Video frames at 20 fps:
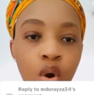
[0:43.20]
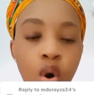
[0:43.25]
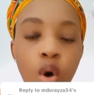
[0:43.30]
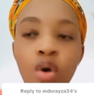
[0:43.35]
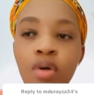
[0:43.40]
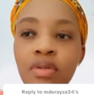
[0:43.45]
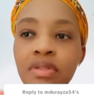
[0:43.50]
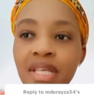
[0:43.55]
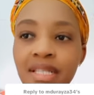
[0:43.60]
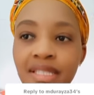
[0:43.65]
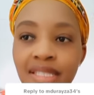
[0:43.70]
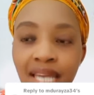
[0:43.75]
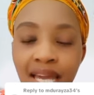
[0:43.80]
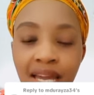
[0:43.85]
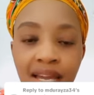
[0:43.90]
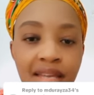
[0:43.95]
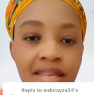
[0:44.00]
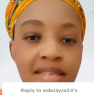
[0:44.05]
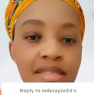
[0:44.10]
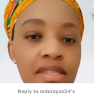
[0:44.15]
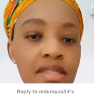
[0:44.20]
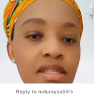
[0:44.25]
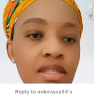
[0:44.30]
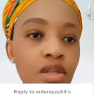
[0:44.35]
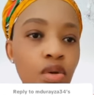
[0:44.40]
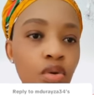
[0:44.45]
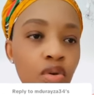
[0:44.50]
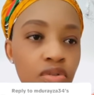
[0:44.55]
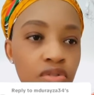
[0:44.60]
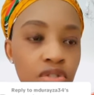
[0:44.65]
All the tithes,
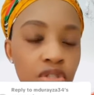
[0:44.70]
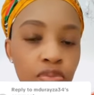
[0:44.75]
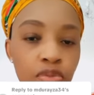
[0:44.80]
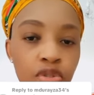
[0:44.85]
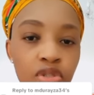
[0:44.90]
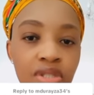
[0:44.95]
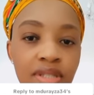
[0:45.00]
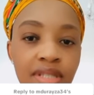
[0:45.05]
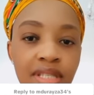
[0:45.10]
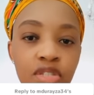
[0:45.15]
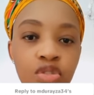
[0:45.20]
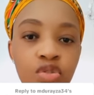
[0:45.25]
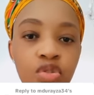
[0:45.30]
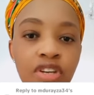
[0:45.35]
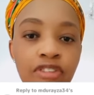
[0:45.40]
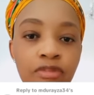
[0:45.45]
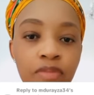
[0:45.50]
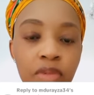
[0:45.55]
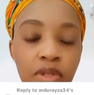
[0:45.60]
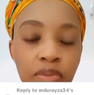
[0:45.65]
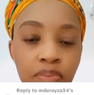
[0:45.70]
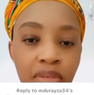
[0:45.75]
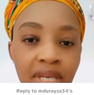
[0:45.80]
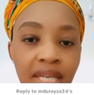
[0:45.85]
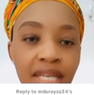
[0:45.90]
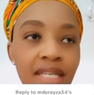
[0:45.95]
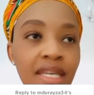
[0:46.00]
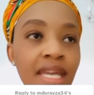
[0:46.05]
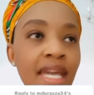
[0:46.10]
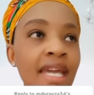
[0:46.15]
the contribution that you have been
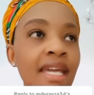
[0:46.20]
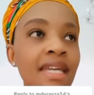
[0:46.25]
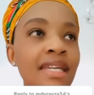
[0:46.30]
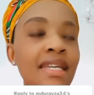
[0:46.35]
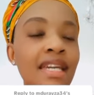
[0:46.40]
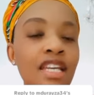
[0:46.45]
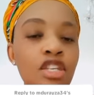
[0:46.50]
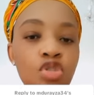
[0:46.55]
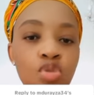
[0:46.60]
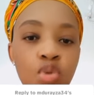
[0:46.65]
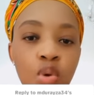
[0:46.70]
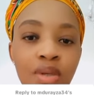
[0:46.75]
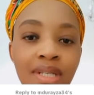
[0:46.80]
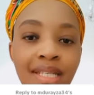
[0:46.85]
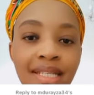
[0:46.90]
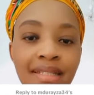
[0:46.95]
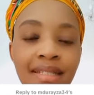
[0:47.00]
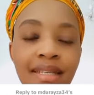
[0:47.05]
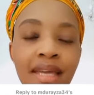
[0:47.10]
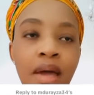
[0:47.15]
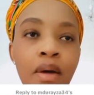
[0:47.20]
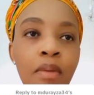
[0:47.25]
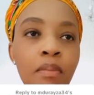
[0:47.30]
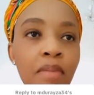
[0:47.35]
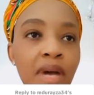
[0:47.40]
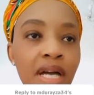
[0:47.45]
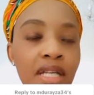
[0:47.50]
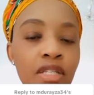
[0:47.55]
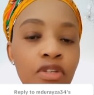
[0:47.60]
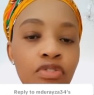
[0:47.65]
paying, he has stolen
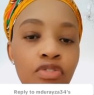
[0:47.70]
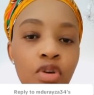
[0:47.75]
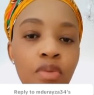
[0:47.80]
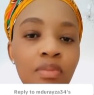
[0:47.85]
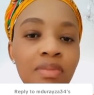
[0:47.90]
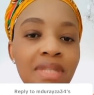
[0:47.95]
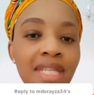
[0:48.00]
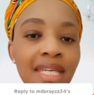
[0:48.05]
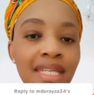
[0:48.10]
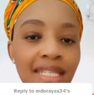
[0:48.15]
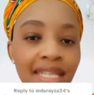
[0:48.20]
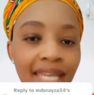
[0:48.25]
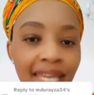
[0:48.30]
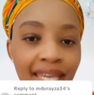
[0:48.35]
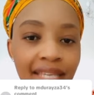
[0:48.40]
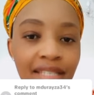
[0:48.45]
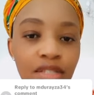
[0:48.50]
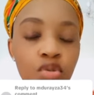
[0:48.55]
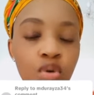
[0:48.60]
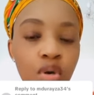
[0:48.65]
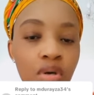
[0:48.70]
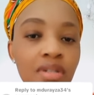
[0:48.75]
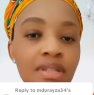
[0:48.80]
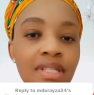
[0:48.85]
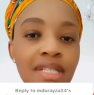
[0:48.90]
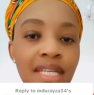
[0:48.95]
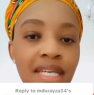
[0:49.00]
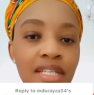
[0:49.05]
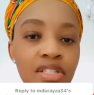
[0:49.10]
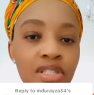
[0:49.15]
money from 38
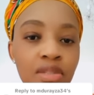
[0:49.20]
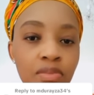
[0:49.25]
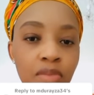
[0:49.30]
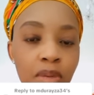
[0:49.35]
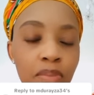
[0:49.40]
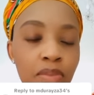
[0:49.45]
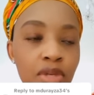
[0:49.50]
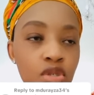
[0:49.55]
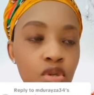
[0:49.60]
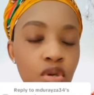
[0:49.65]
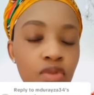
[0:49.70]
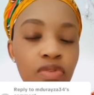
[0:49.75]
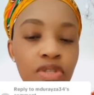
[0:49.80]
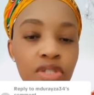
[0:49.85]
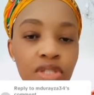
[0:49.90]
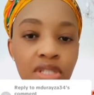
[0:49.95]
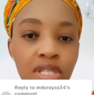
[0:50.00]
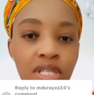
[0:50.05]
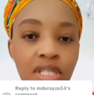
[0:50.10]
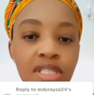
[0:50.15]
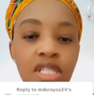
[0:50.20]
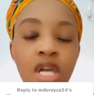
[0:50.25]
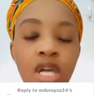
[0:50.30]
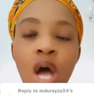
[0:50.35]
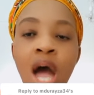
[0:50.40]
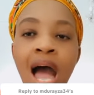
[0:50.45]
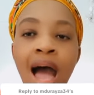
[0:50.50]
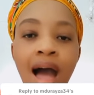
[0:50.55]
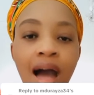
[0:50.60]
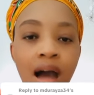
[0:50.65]
congregation members of his church.
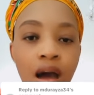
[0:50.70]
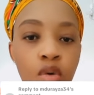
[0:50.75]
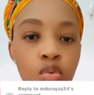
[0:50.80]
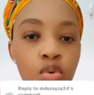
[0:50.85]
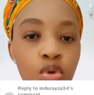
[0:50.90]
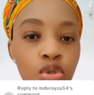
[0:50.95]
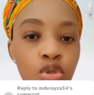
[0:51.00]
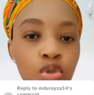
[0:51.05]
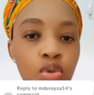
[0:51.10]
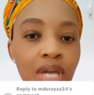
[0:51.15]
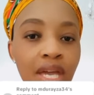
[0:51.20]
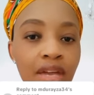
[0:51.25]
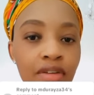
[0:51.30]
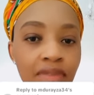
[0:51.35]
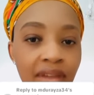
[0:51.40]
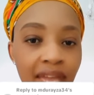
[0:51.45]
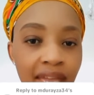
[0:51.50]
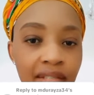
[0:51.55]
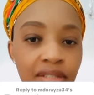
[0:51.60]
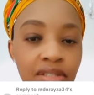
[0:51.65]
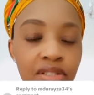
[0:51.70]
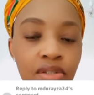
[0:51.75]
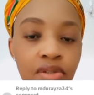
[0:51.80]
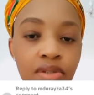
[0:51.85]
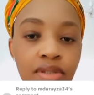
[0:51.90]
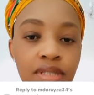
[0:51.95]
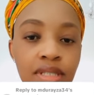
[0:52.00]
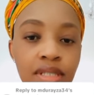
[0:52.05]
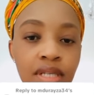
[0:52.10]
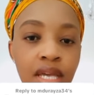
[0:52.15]
How would you have
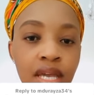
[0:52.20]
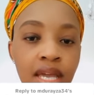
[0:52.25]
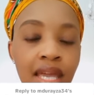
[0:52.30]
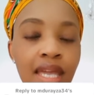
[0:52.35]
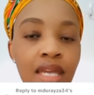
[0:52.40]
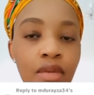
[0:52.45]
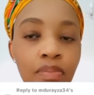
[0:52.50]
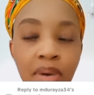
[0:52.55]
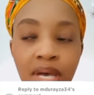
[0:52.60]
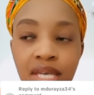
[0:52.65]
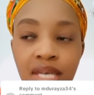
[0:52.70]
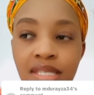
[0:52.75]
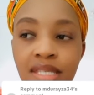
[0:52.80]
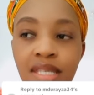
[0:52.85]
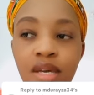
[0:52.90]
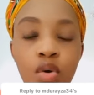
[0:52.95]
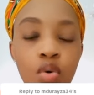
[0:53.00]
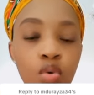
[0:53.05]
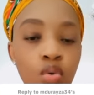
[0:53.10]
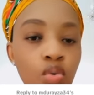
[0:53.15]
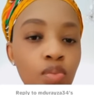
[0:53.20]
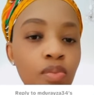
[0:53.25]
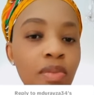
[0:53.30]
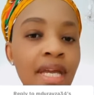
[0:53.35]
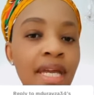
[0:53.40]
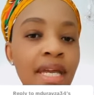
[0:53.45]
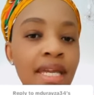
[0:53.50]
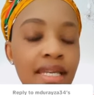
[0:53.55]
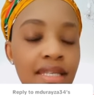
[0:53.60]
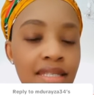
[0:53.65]
handled a pastor whom
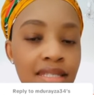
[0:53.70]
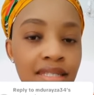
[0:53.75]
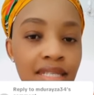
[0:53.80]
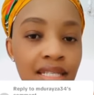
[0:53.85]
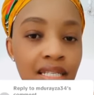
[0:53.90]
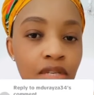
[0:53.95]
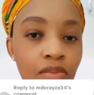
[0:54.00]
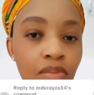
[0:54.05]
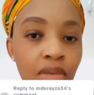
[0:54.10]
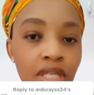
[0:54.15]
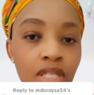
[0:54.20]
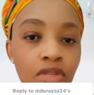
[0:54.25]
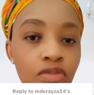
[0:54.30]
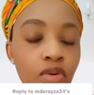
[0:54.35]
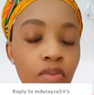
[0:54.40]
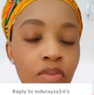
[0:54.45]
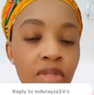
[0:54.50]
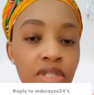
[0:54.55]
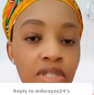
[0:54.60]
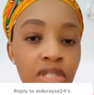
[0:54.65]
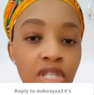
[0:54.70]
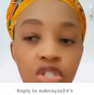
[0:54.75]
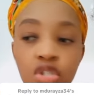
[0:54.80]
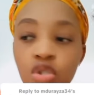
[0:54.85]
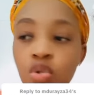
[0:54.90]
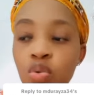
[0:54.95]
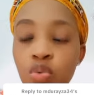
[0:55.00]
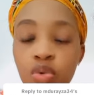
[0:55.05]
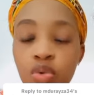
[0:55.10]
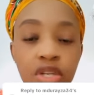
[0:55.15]
is stealing money from the church?
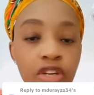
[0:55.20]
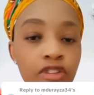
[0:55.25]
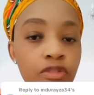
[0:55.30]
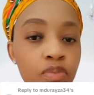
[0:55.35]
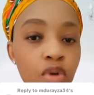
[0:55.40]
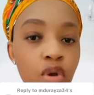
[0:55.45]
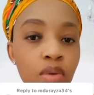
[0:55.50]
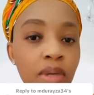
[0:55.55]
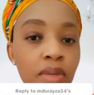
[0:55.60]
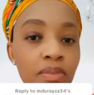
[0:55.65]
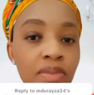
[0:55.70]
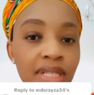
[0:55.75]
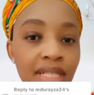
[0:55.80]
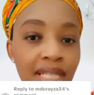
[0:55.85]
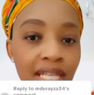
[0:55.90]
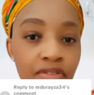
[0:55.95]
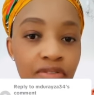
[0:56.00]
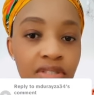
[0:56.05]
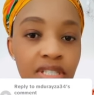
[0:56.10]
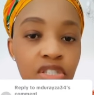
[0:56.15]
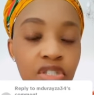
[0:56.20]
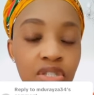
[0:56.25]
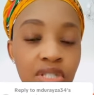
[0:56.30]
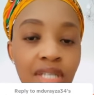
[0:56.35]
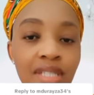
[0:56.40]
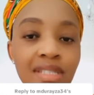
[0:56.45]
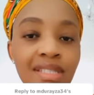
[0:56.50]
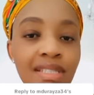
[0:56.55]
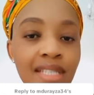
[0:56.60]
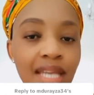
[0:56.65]
You would have probably left his
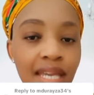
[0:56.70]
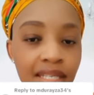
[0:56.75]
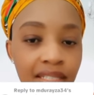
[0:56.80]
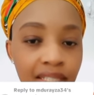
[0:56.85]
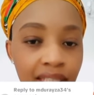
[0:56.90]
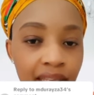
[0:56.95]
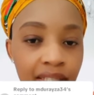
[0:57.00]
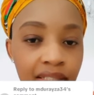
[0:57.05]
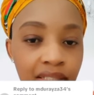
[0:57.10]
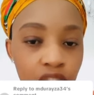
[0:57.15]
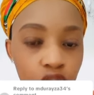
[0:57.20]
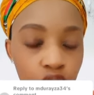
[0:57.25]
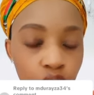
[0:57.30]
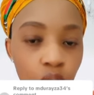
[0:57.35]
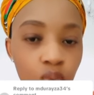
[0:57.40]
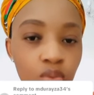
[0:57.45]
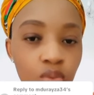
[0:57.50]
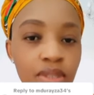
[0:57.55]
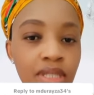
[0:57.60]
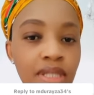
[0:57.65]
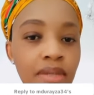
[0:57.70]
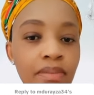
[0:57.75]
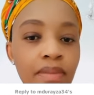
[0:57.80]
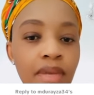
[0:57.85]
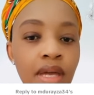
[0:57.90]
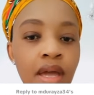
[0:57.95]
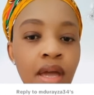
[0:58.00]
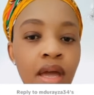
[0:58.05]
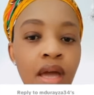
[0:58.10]
church and disowned him.